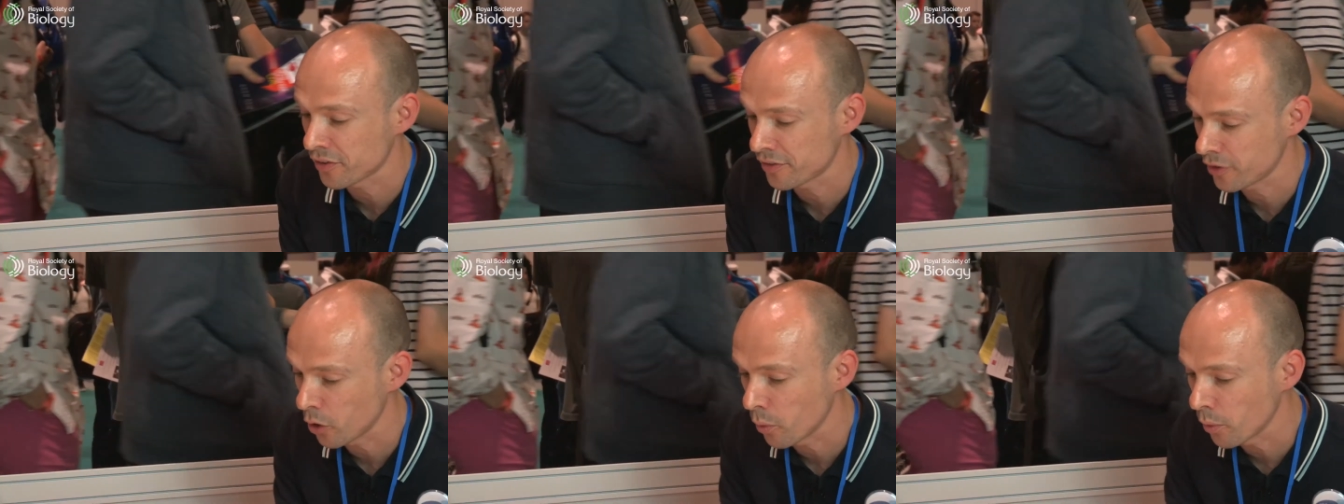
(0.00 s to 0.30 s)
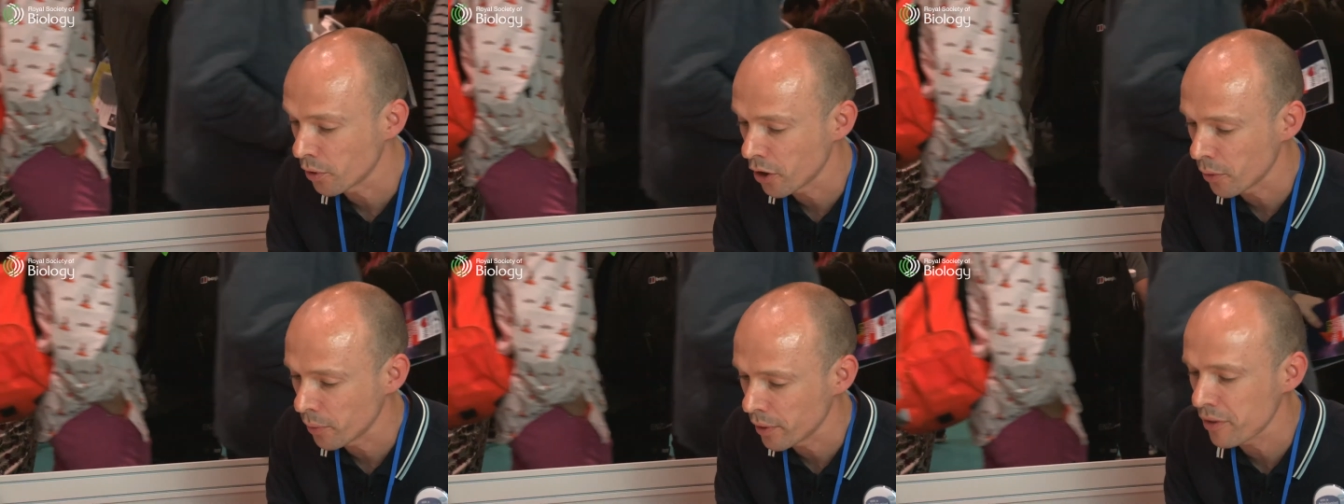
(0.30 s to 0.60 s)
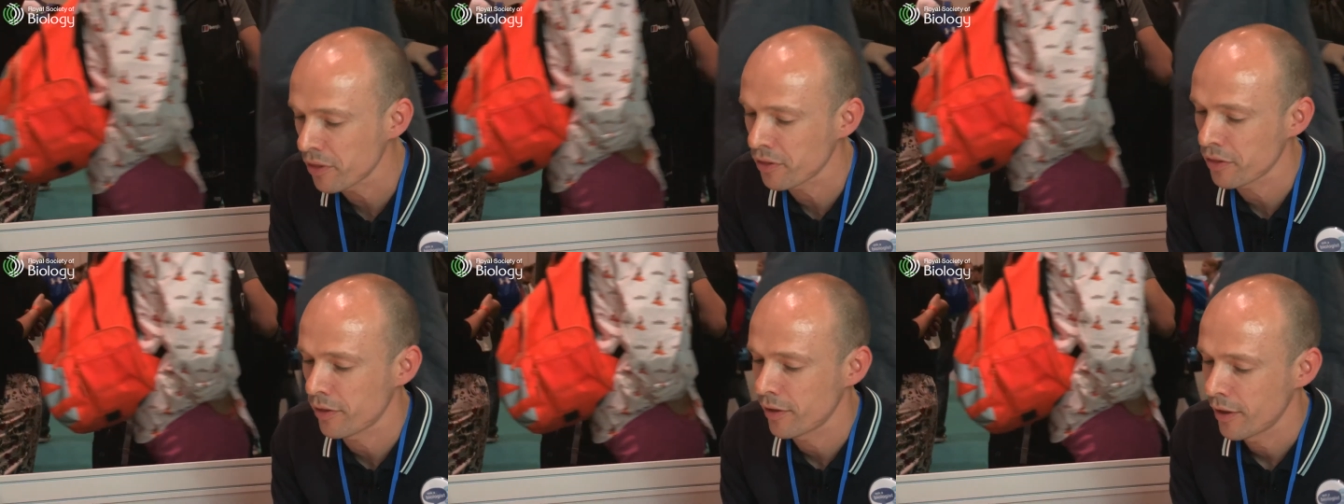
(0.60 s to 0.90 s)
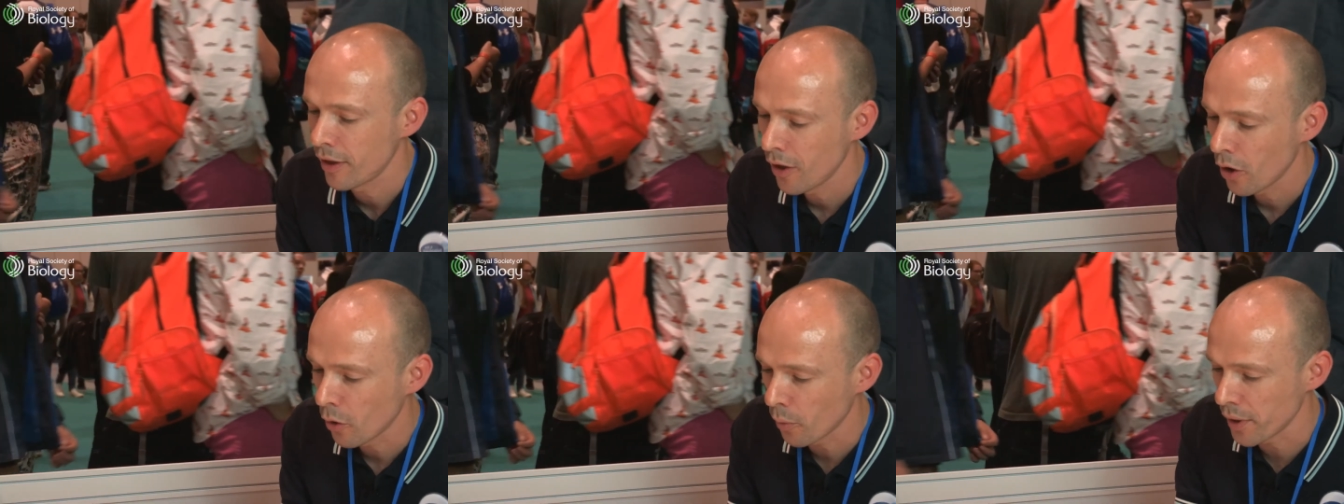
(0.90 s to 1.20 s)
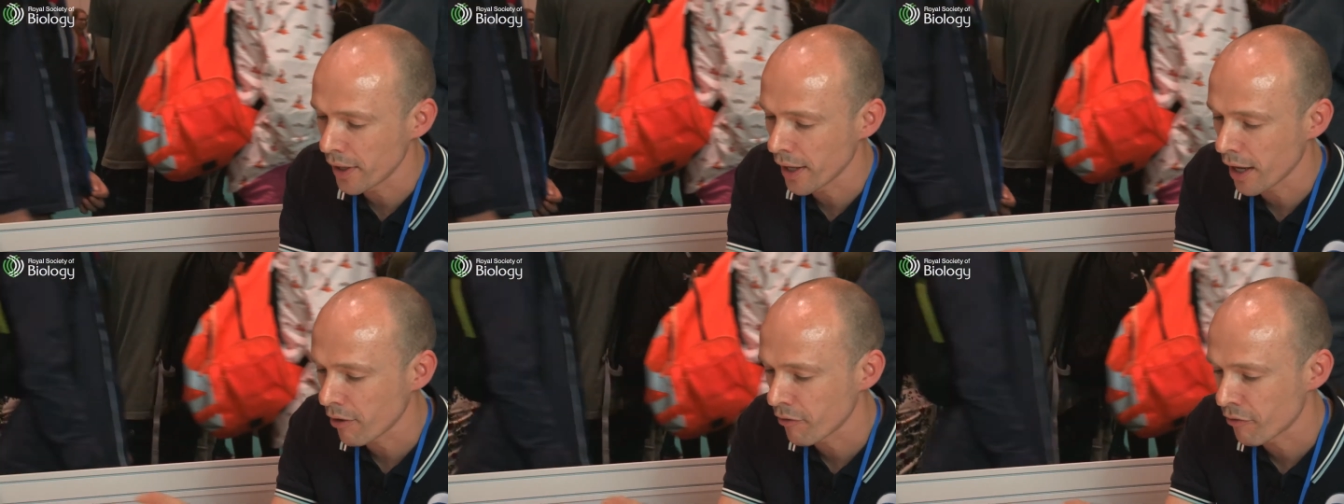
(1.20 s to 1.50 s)
still work with,
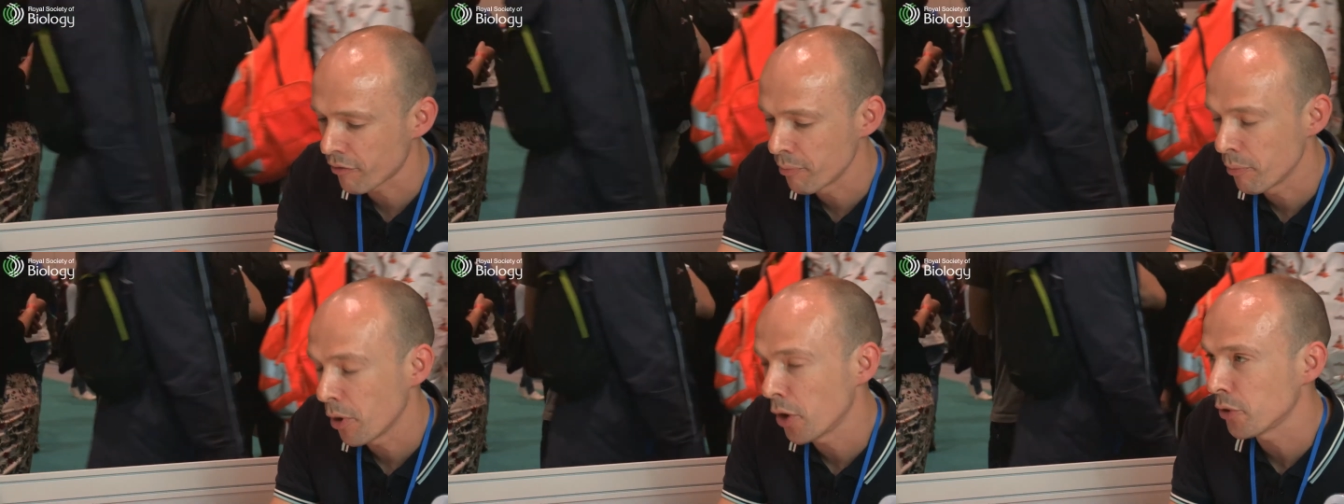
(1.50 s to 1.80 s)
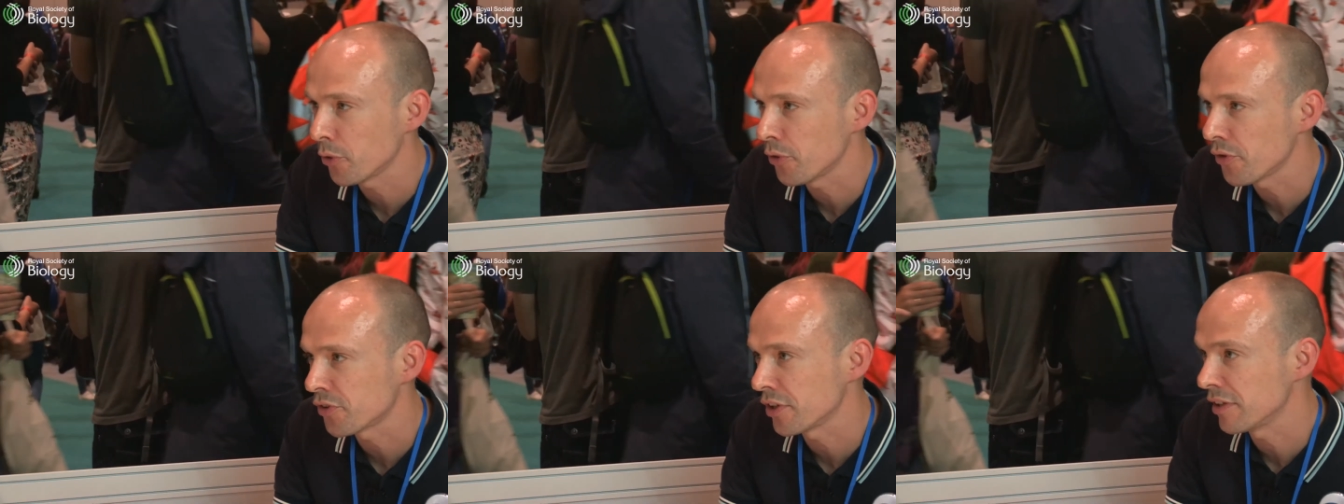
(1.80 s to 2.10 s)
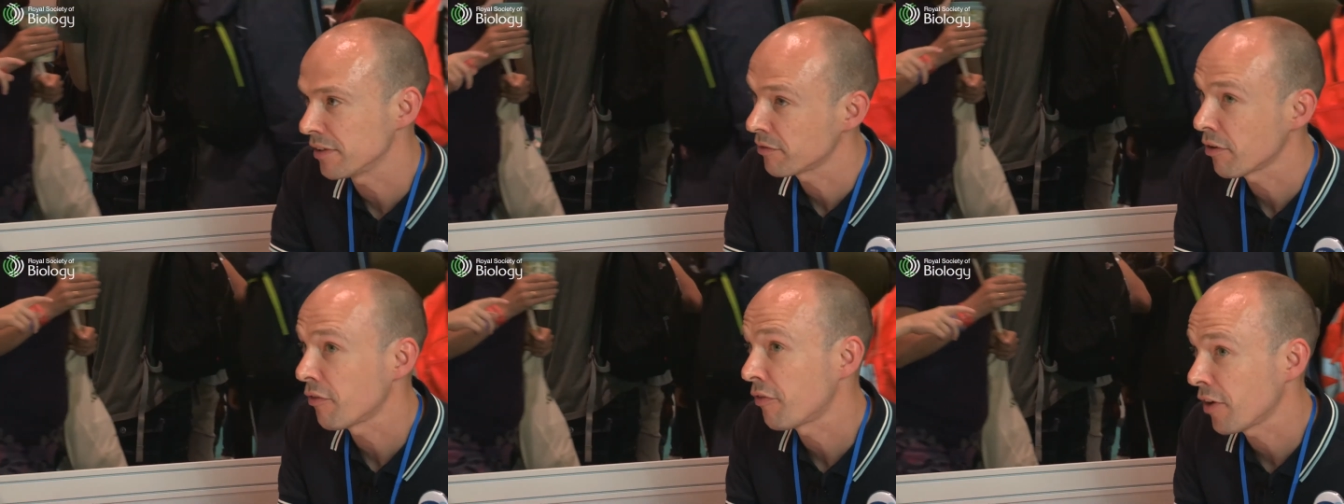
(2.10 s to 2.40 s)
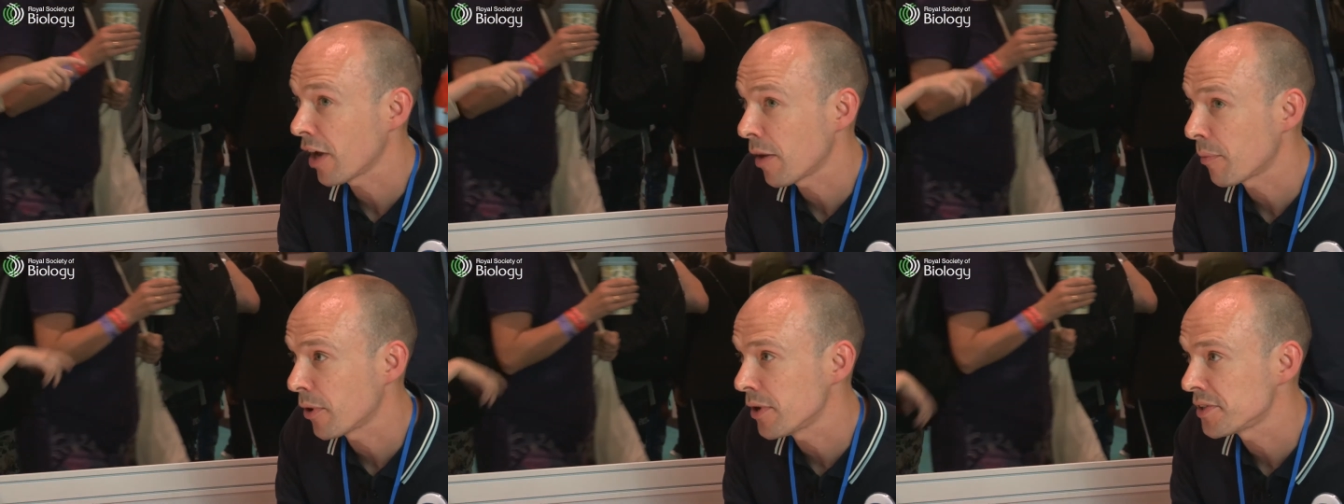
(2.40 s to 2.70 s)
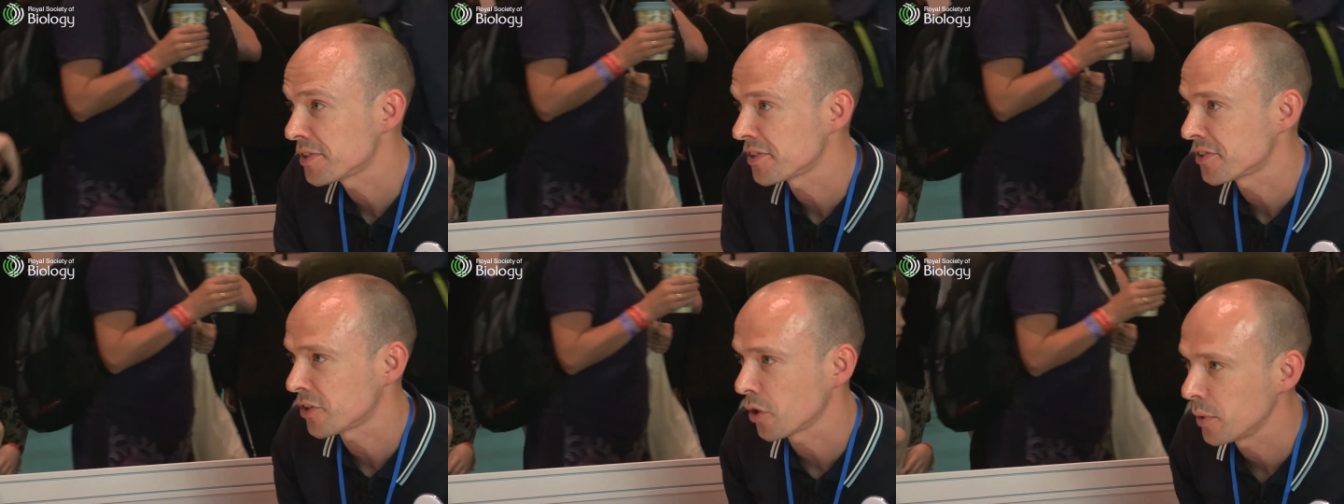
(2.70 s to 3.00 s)
we have models of liver
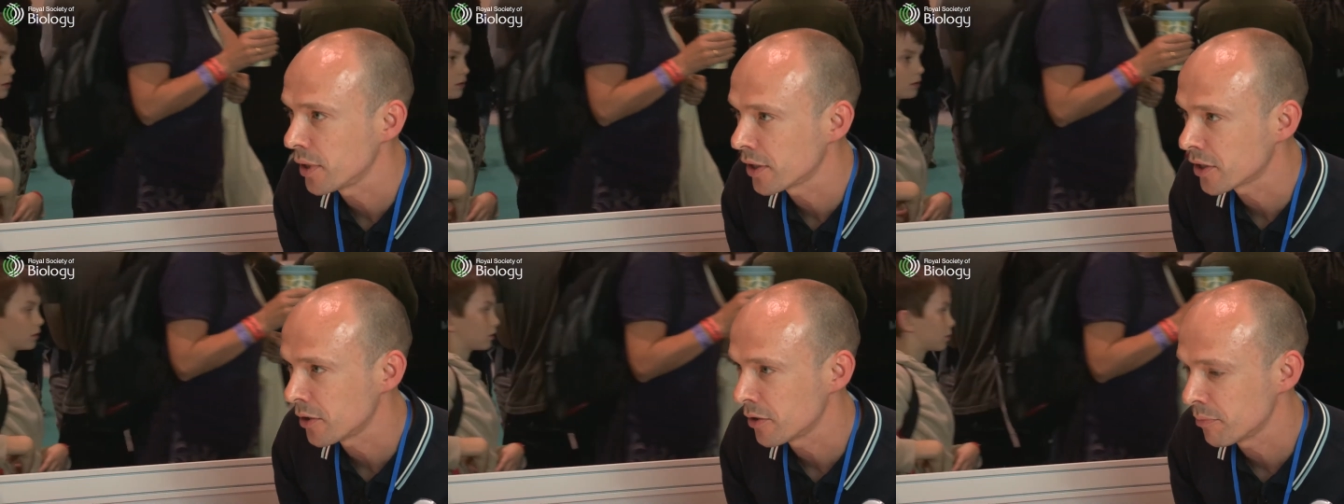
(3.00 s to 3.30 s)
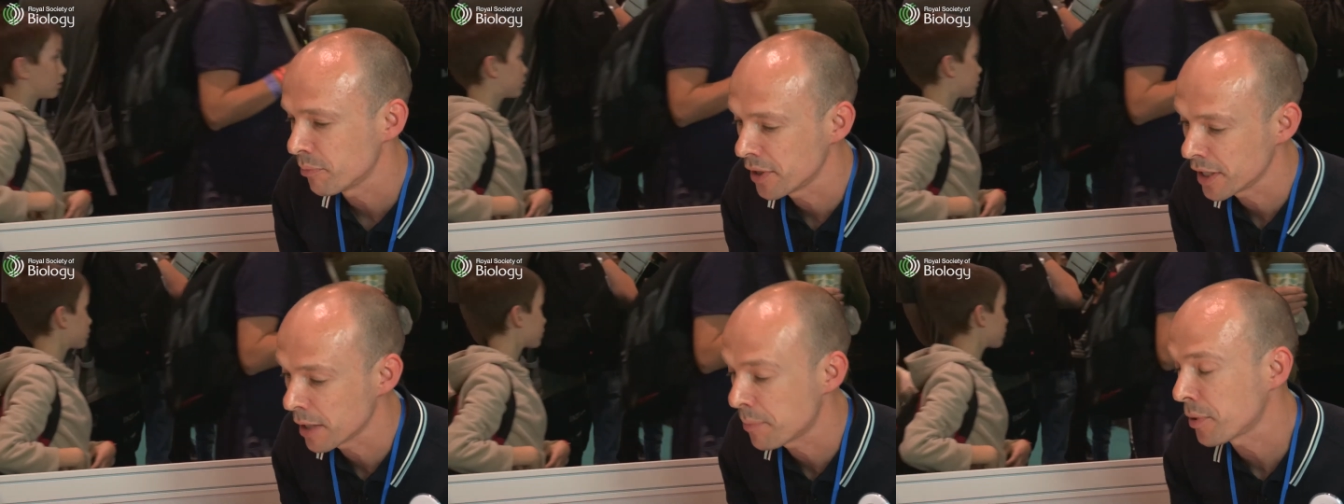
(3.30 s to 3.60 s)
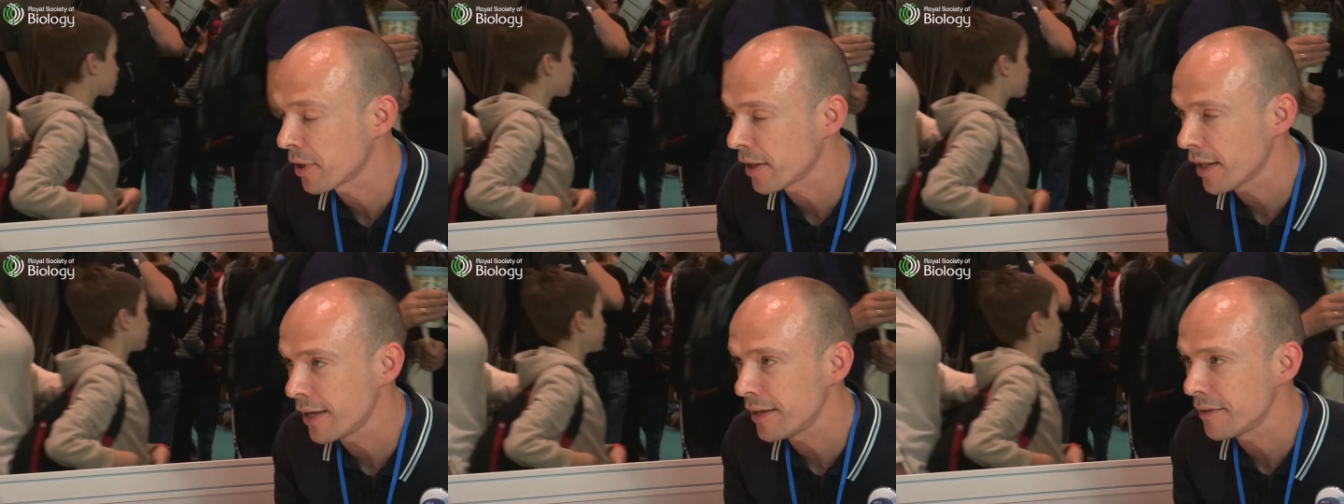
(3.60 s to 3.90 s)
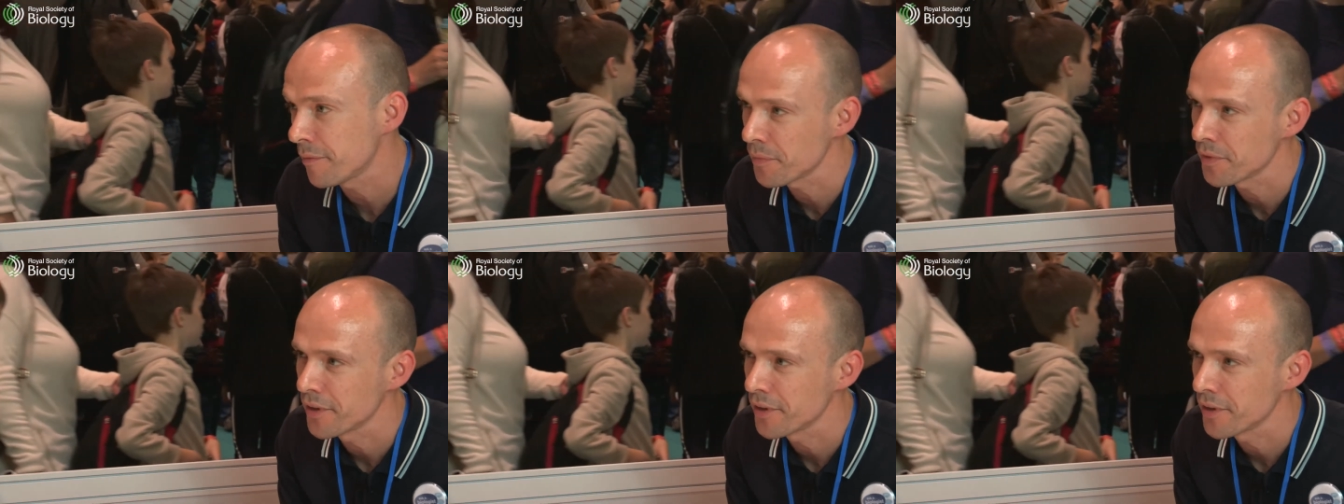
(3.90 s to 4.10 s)
fibrosis that we can manipulate